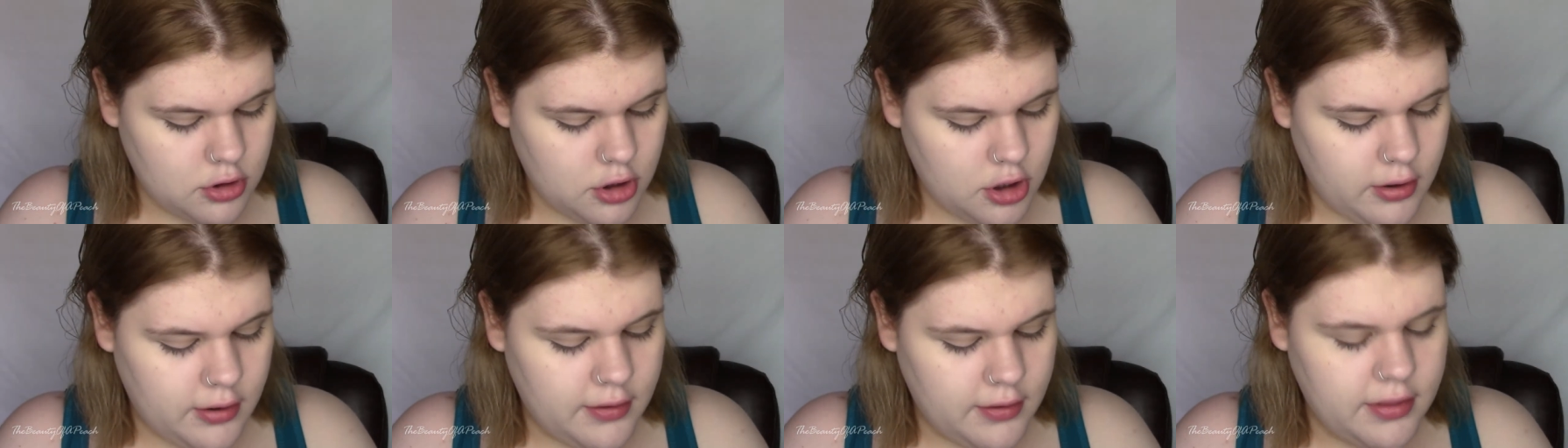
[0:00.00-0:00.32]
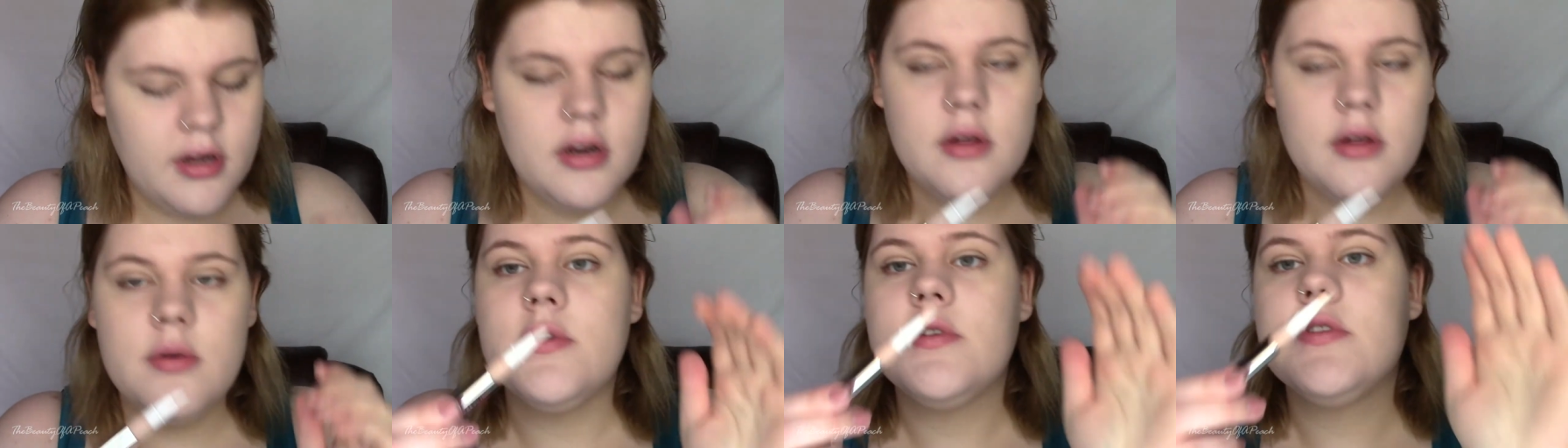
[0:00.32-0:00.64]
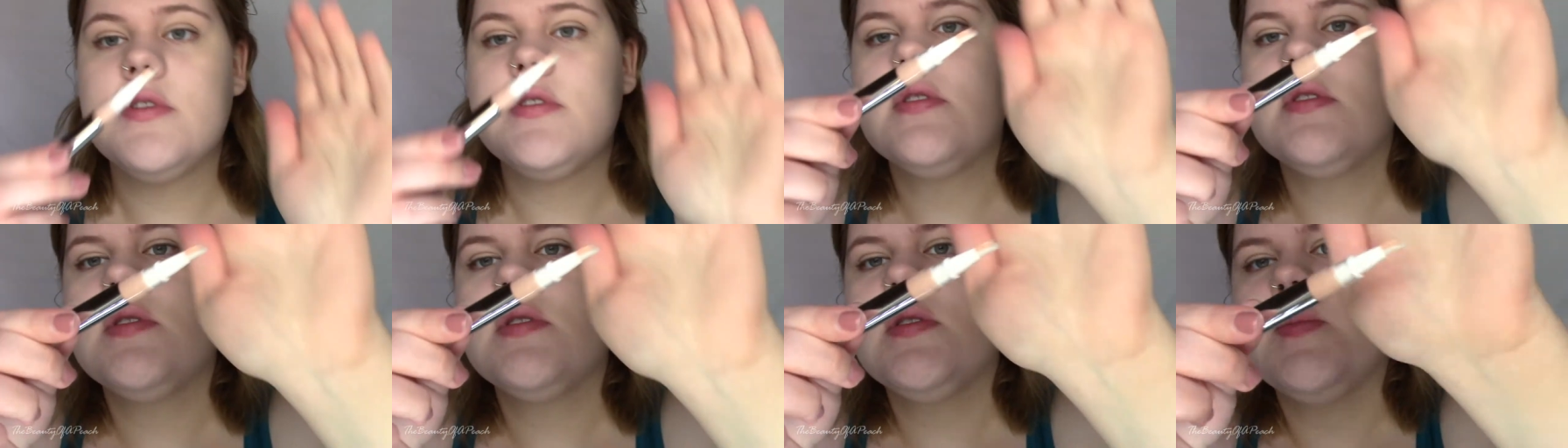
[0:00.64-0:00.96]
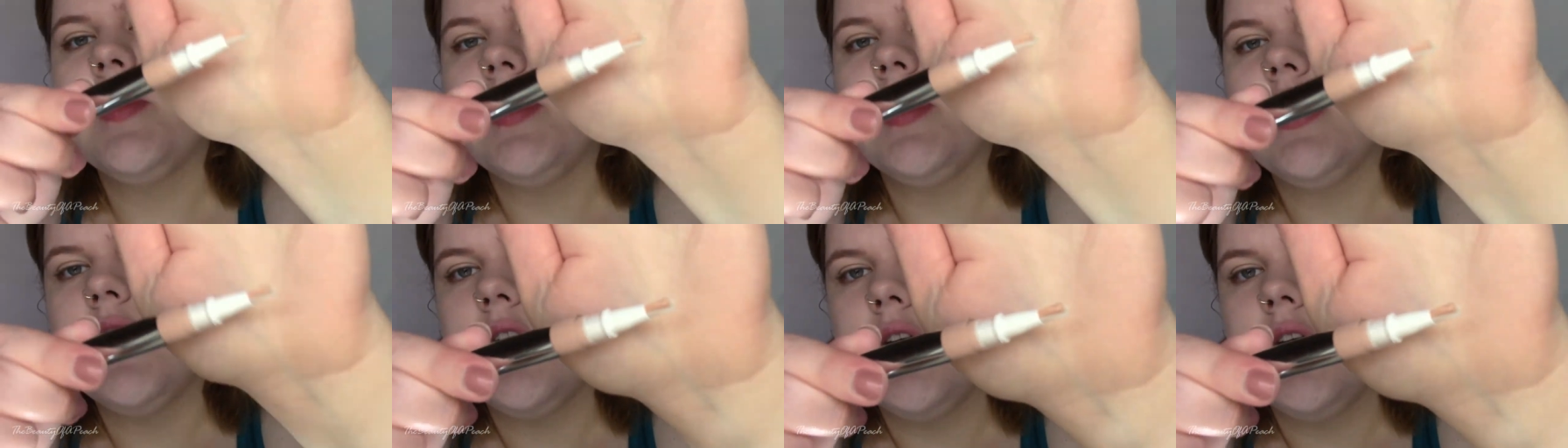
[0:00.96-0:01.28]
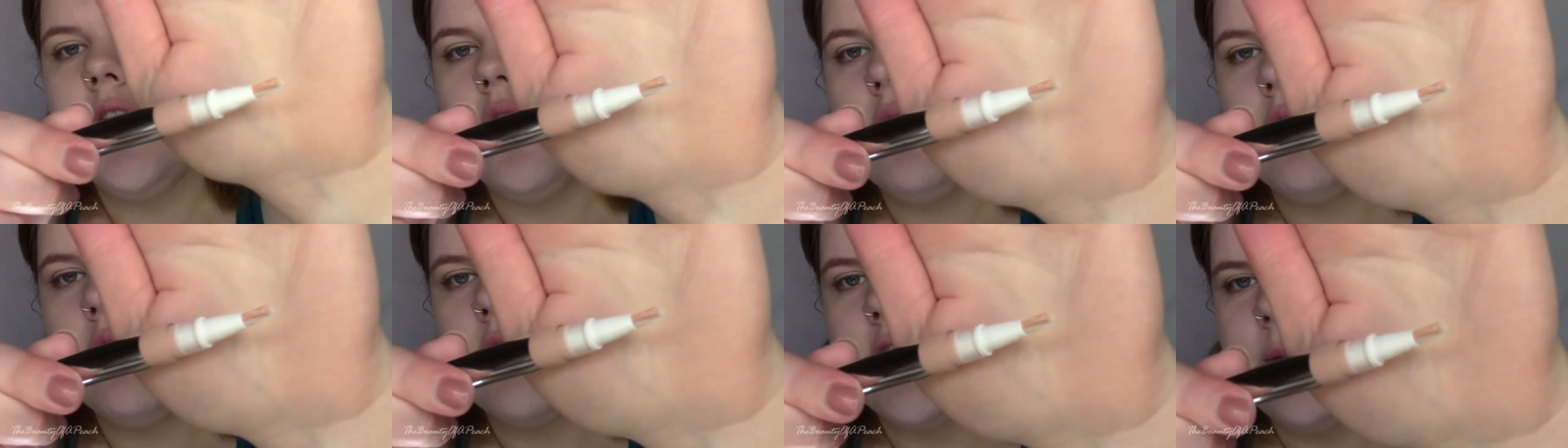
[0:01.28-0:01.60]
Oh, I thought it was spilling
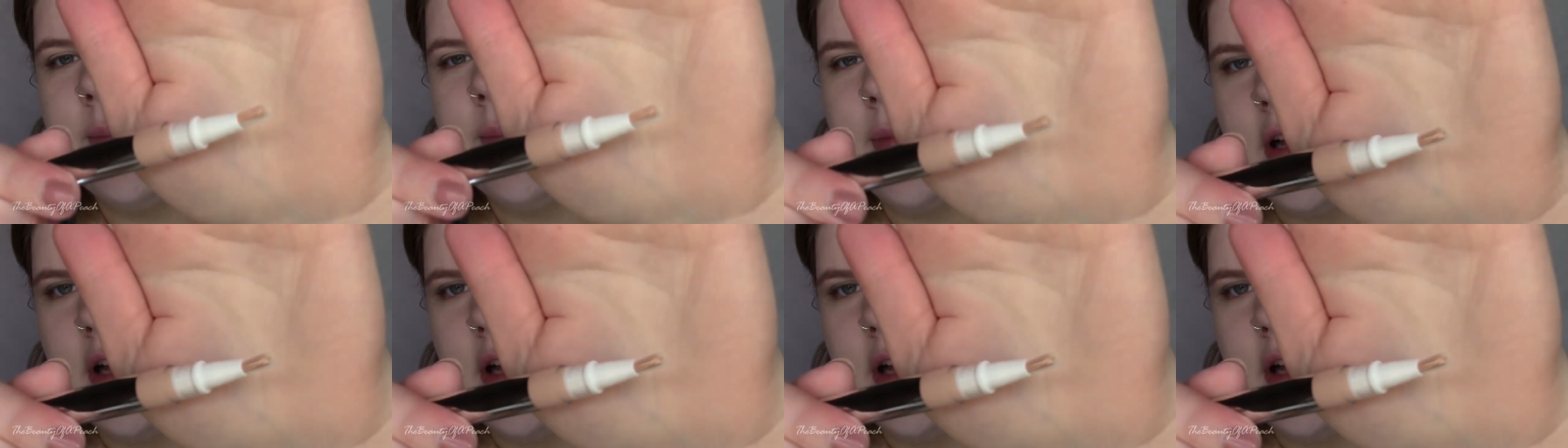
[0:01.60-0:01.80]
over,